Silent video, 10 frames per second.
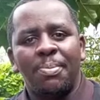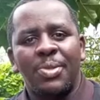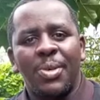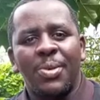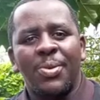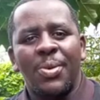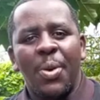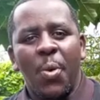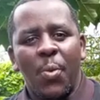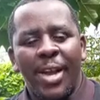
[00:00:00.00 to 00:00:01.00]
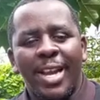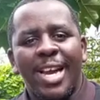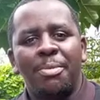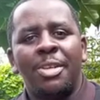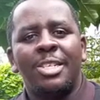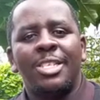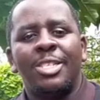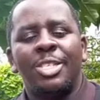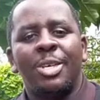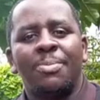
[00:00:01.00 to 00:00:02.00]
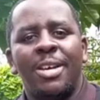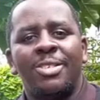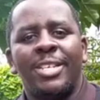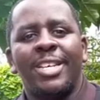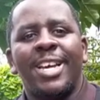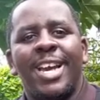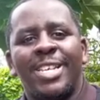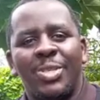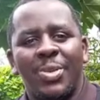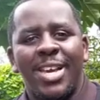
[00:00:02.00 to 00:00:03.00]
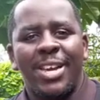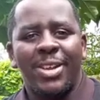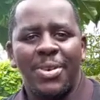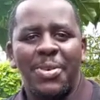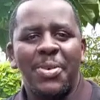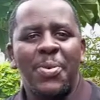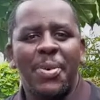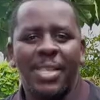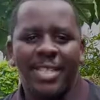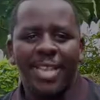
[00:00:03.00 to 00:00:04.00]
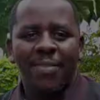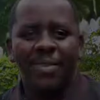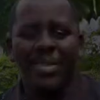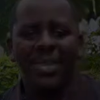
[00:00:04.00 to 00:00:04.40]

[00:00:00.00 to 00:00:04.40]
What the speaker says: So welcome to Teacher Patrick as you carry on with the service.